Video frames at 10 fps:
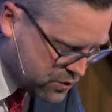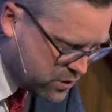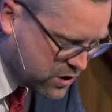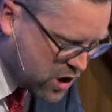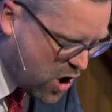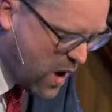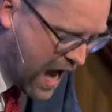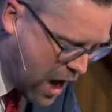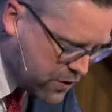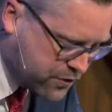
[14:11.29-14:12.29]
You will go
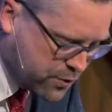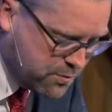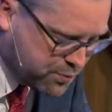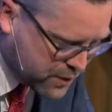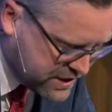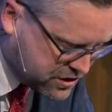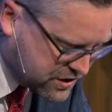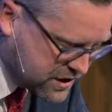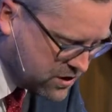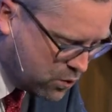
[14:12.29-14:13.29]
out through
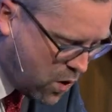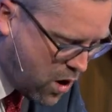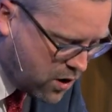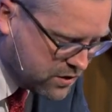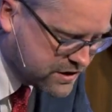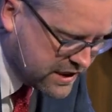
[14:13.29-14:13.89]
breaches in the walls,